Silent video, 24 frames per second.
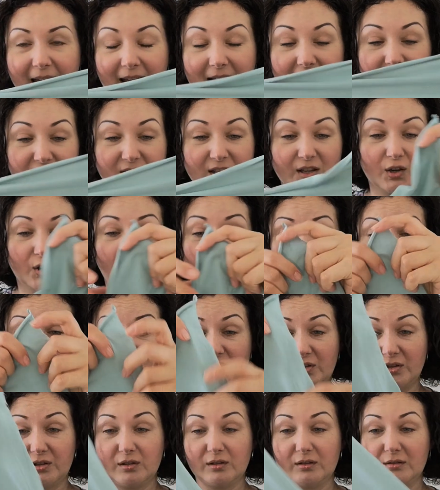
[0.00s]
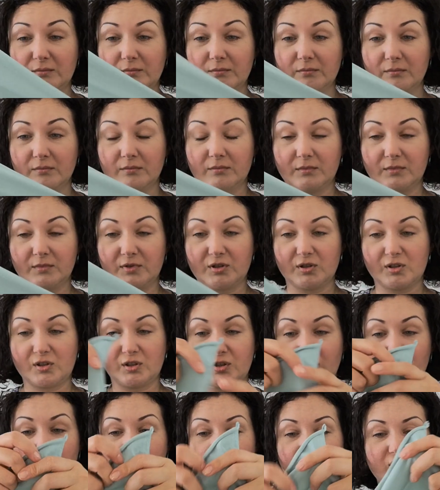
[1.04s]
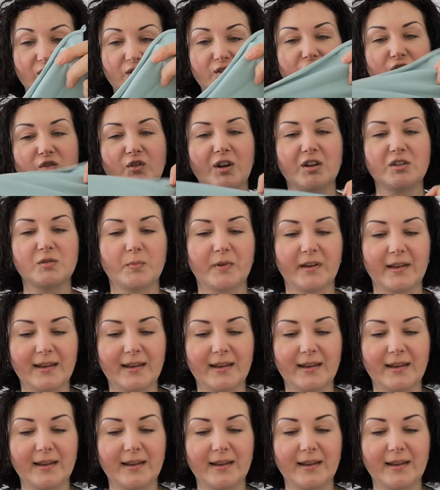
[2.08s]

It's a cotton, just a cotton stretch,